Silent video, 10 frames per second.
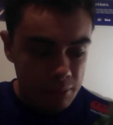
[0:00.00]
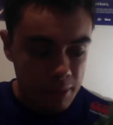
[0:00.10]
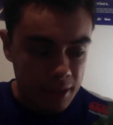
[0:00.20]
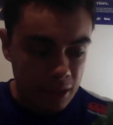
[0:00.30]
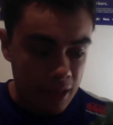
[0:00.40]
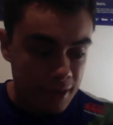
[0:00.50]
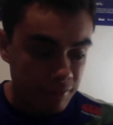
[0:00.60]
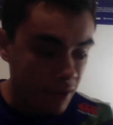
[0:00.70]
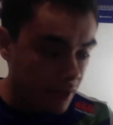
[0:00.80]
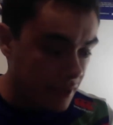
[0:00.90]
make a
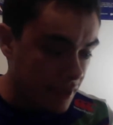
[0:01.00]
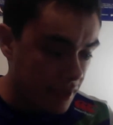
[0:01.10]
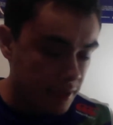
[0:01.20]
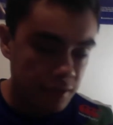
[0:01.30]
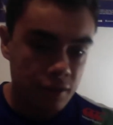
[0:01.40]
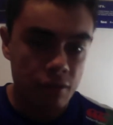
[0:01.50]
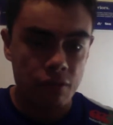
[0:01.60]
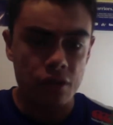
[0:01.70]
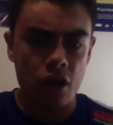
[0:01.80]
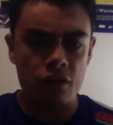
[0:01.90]
late rally, and
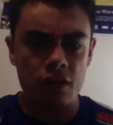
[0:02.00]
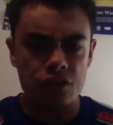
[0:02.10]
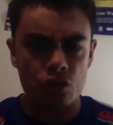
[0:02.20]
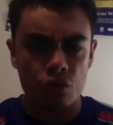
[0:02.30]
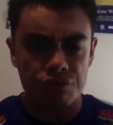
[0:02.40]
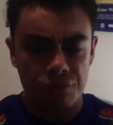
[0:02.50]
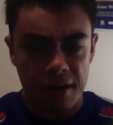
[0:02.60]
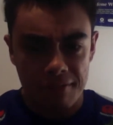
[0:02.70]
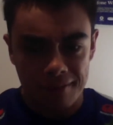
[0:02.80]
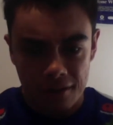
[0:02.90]
it took
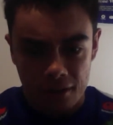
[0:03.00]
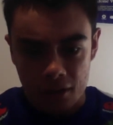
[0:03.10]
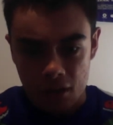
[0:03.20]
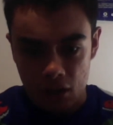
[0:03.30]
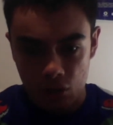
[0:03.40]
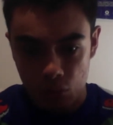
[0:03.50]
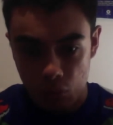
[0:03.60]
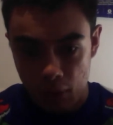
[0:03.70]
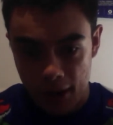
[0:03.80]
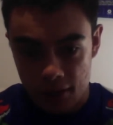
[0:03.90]
forever. It took
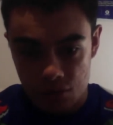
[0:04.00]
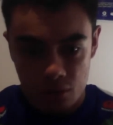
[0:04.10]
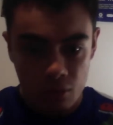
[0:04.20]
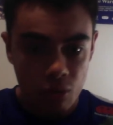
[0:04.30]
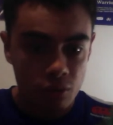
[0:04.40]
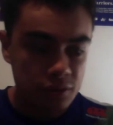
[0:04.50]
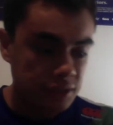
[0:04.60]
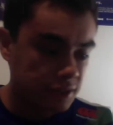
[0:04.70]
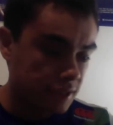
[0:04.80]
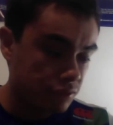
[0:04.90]
way too long
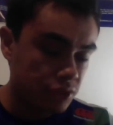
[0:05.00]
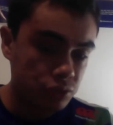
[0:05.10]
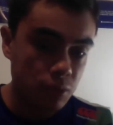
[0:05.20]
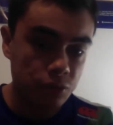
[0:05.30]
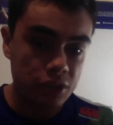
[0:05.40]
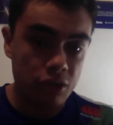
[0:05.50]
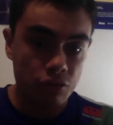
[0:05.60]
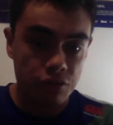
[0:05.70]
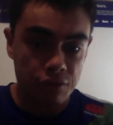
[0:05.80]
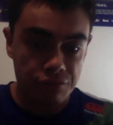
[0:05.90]
to see Reece Walsh get
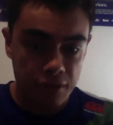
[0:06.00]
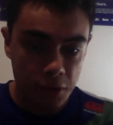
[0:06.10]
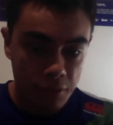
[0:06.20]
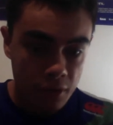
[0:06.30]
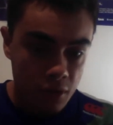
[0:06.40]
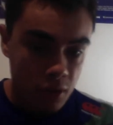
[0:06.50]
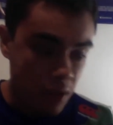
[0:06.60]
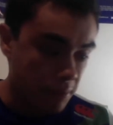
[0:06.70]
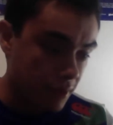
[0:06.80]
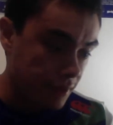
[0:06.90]
onto the field.
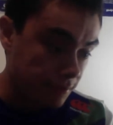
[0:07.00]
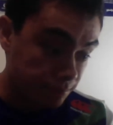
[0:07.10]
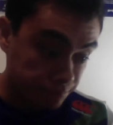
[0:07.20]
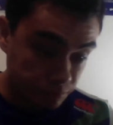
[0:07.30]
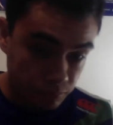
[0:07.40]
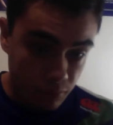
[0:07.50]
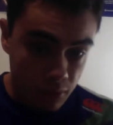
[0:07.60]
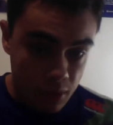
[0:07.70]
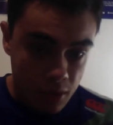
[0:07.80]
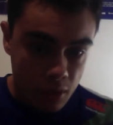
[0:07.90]
I mean,
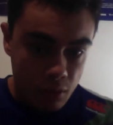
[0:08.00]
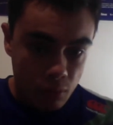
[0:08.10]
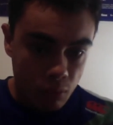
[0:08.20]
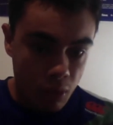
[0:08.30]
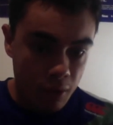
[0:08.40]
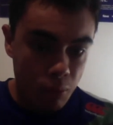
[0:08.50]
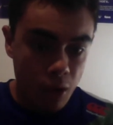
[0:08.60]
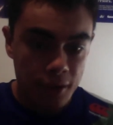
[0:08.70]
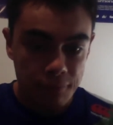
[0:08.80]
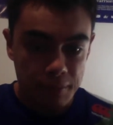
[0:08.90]

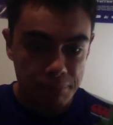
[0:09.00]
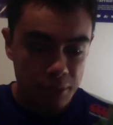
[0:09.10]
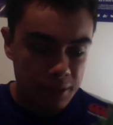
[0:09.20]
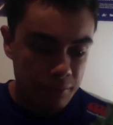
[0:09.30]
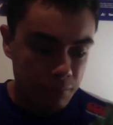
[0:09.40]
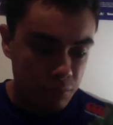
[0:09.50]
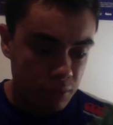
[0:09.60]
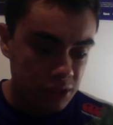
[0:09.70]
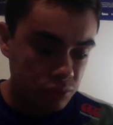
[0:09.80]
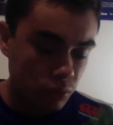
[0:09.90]
why did we bring
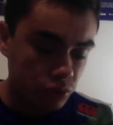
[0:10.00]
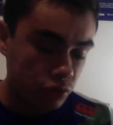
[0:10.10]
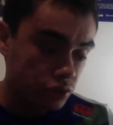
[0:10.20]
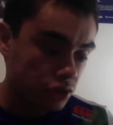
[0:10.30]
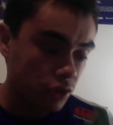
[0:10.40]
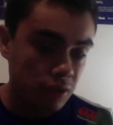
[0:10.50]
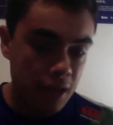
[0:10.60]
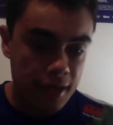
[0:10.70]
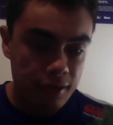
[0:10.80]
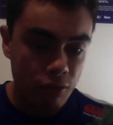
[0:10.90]
Reece Walsh on so
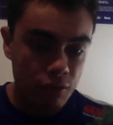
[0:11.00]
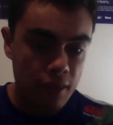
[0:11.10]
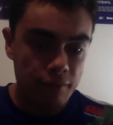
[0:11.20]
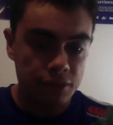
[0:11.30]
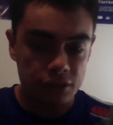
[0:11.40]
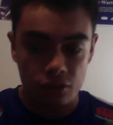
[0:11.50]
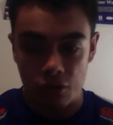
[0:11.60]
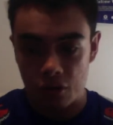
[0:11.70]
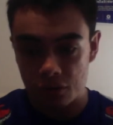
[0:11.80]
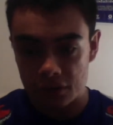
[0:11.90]
late on? That was
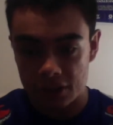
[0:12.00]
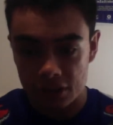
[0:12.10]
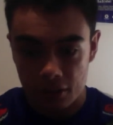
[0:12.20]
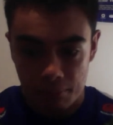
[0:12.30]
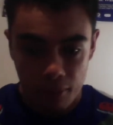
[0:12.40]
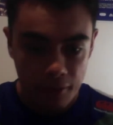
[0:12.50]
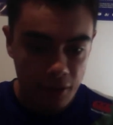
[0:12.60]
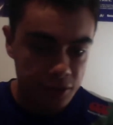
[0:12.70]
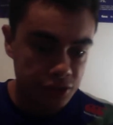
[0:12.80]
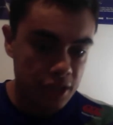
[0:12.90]
not a good decision by
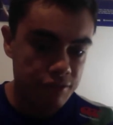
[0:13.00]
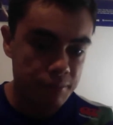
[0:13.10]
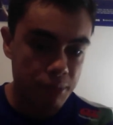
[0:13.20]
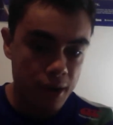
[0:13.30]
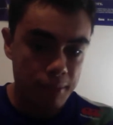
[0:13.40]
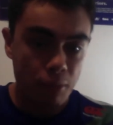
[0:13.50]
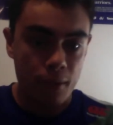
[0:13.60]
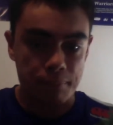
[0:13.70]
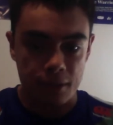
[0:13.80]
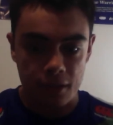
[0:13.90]
Coach Nathan Brown, in my
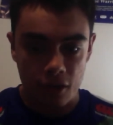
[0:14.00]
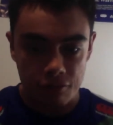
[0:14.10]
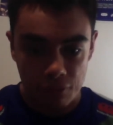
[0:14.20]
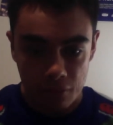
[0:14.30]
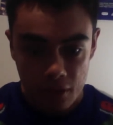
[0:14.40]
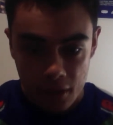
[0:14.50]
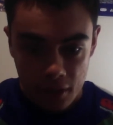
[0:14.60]
opinion. I thought,